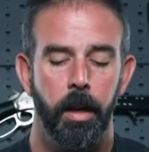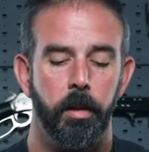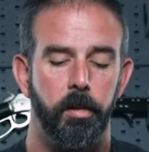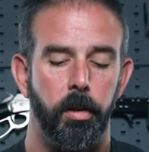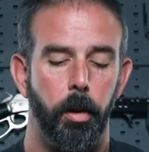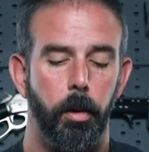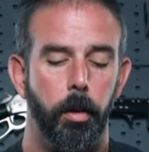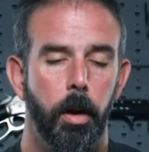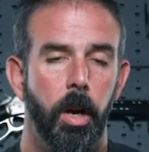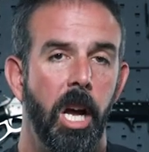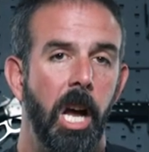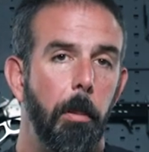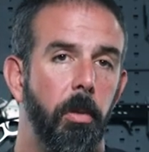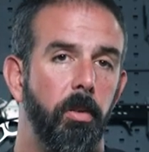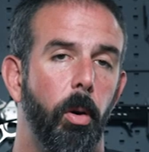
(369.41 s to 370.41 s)
So
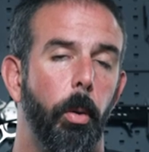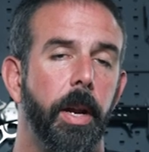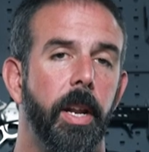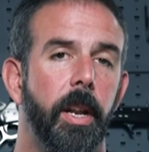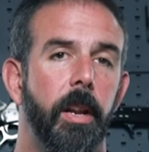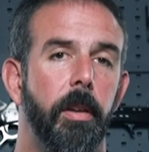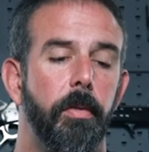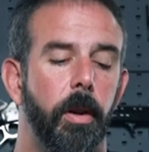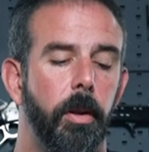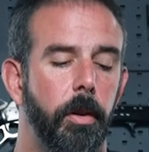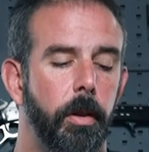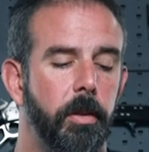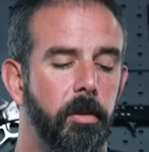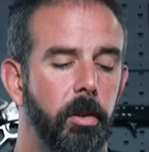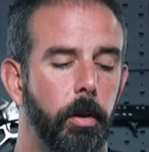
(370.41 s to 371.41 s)
before we get any
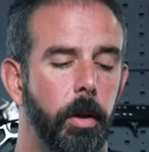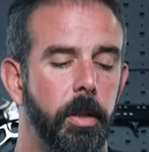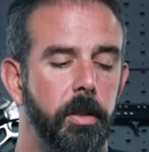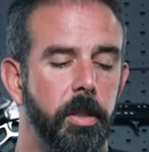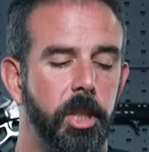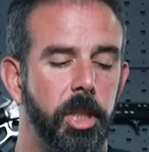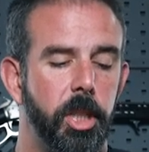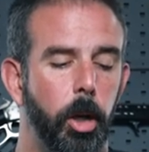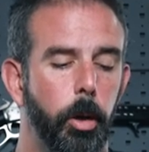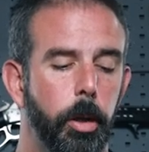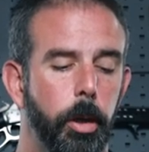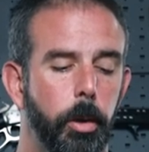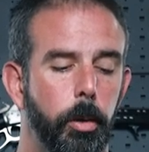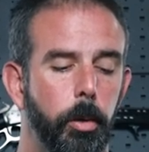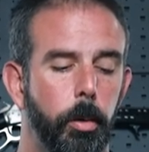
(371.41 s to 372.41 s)
further into it, to show
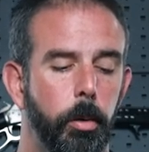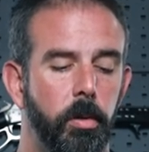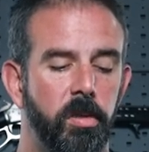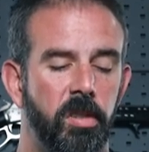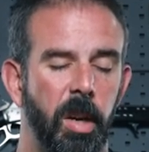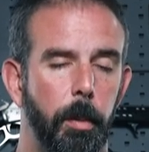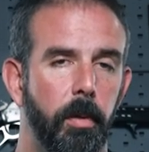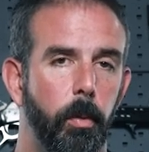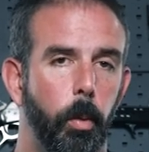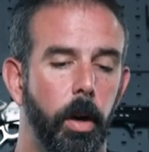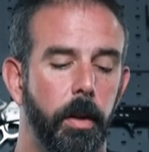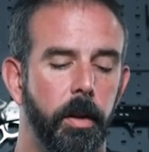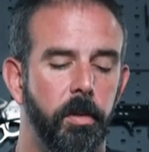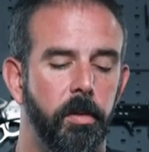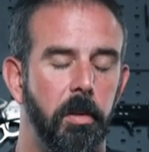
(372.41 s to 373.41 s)
you some of
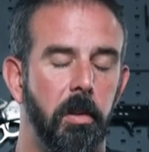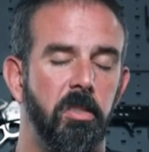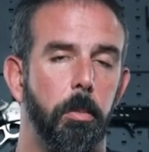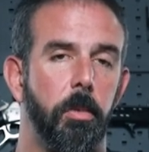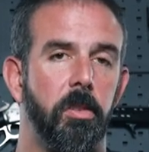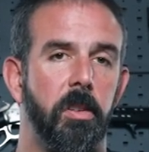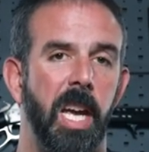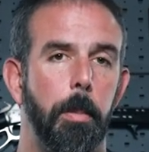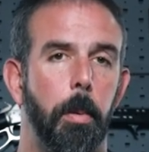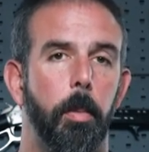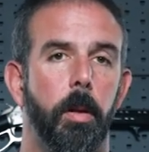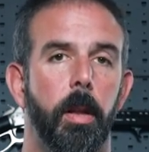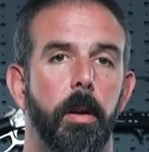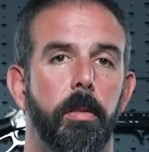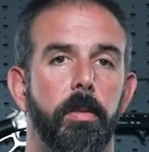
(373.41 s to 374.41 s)
what this system is
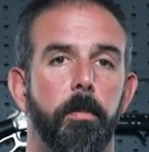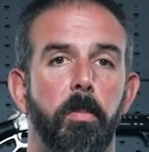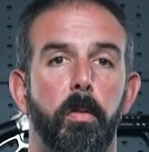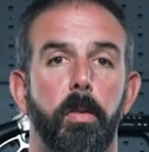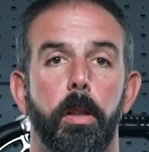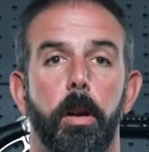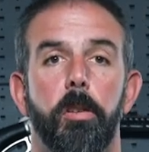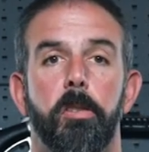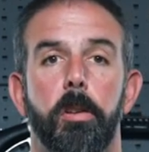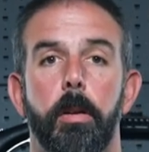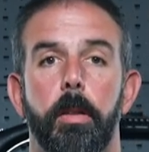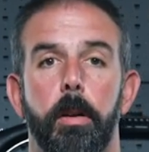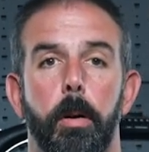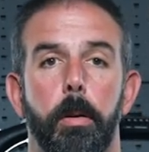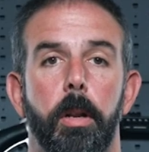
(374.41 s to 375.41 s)
capable of, for those of you
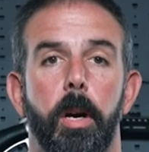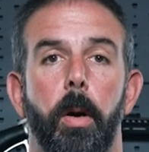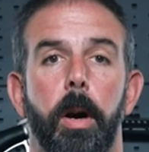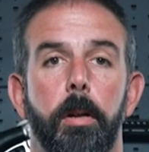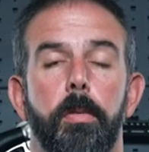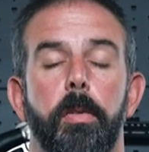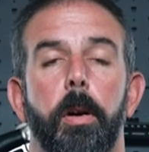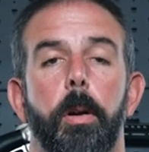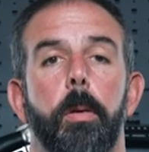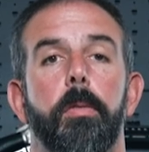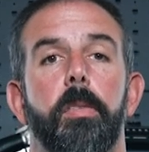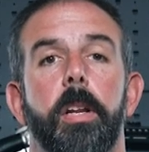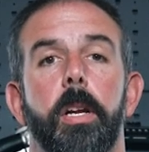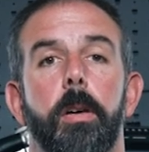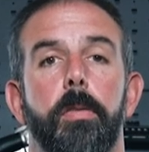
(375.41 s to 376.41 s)
that don't know, I do photo
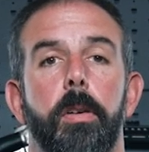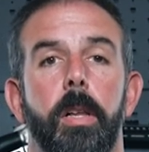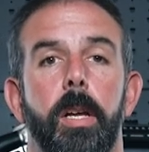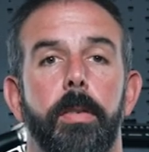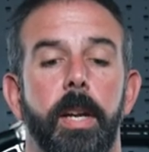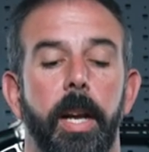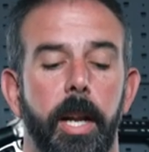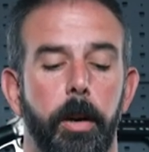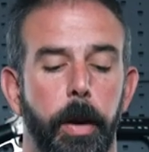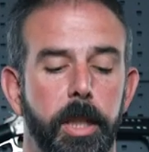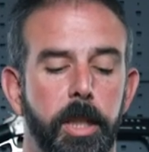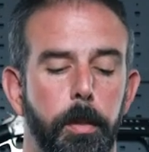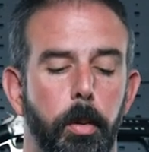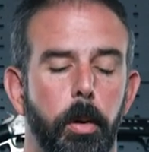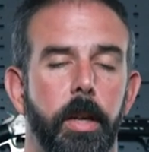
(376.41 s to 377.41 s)
and video for a living, and
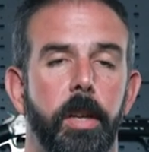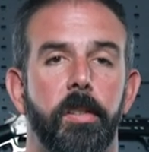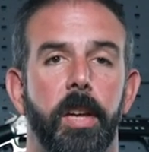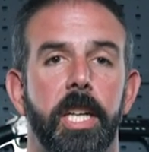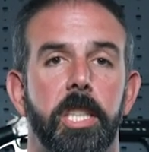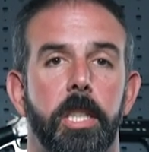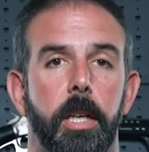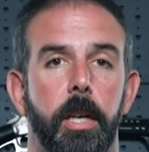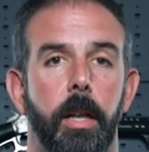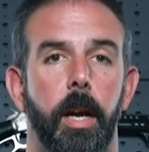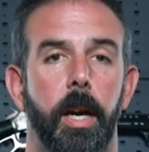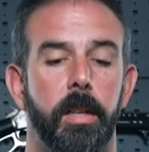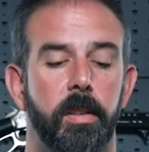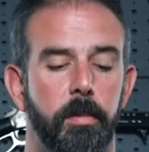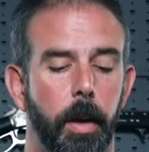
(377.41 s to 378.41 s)
Ranger Point is actually a
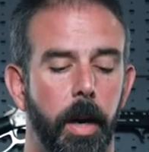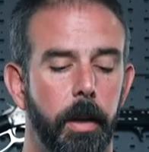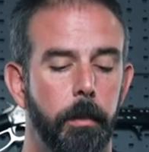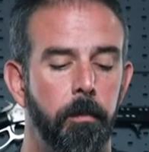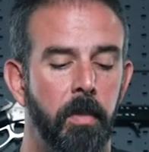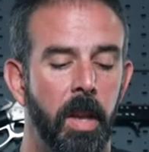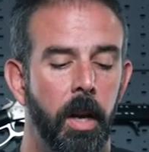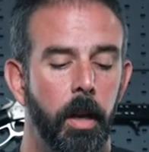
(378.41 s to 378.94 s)
client of mine.